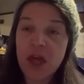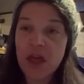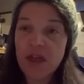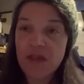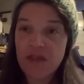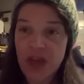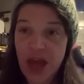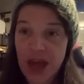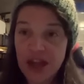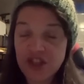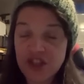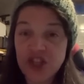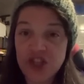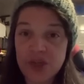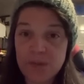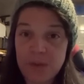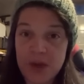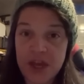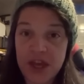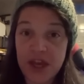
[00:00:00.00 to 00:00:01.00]
That
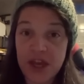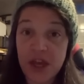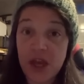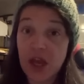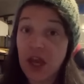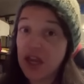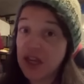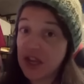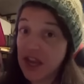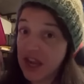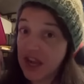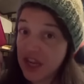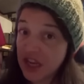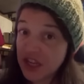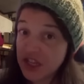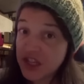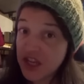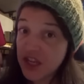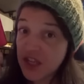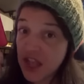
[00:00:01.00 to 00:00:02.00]
should be an
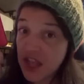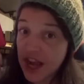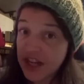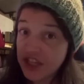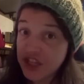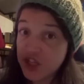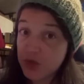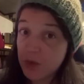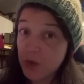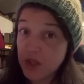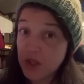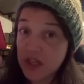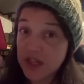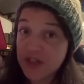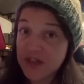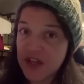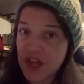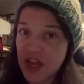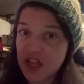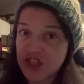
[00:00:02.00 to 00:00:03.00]
intellectual
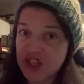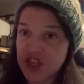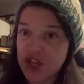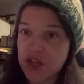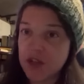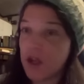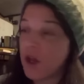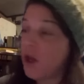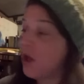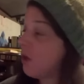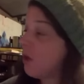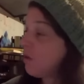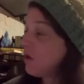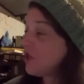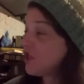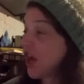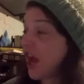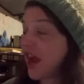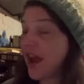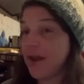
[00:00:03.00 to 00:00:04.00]
discussion,
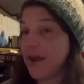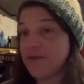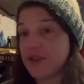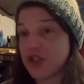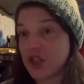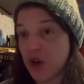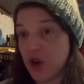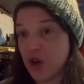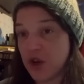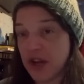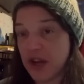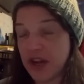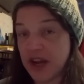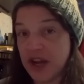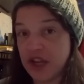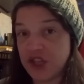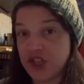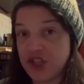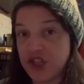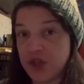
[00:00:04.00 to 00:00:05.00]
which I have turned it
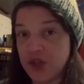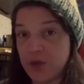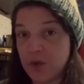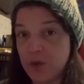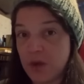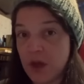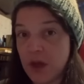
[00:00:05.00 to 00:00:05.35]
into